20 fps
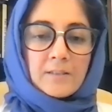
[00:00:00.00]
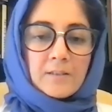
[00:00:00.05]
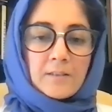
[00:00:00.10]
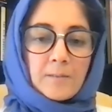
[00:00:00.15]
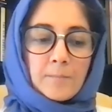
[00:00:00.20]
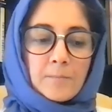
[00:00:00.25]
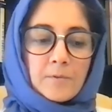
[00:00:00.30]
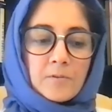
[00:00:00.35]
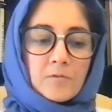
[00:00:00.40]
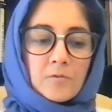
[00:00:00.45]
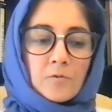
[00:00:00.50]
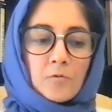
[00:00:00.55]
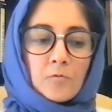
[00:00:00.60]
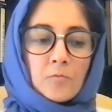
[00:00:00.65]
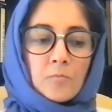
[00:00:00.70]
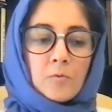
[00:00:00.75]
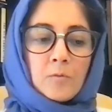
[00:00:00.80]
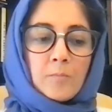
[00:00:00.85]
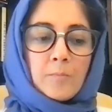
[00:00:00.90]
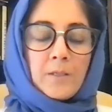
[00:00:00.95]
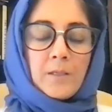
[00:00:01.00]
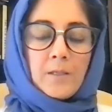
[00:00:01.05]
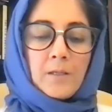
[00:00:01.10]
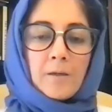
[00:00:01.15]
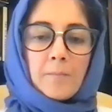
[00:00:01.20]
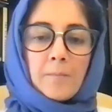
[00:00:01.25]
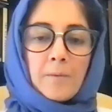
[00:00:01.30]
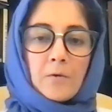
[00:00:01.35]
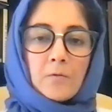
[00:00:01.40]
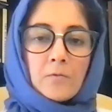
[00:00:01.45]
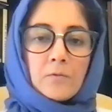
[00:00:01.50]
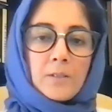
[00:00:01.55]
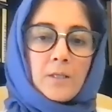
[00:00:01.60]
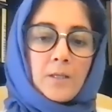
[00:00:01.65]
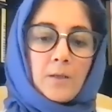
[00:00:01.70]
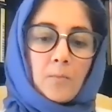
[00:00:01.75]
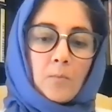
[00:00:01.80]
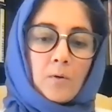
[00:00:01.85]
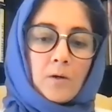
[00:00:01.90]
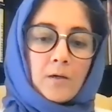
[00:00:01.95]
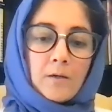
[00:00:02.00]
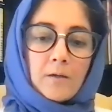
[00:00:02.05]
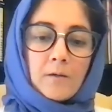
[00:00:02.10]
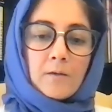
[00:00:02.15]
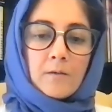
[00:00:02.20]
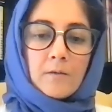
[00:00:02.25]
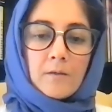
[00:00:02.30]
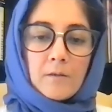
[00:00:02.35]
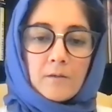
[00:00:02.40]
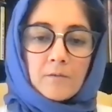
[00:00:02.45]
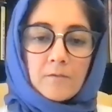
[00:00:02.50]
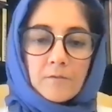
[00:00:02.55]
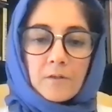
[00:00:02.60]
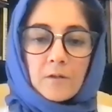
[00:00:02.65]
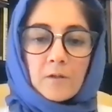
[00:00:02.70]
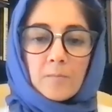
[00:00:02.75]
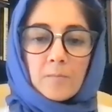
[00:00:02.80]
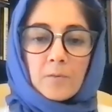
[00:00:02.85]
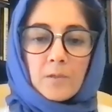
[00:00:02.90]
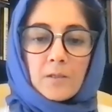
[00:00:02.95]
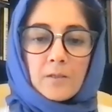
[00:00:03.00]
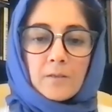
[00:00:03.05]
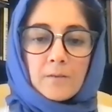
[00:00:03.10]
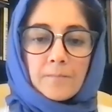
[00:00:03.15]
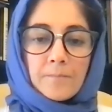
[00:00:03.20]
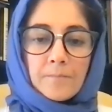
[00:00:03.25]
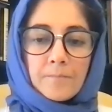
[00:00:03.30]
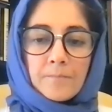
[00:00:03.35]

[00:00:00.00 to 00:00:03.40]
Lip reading: episode will be about day 1 of Karbala.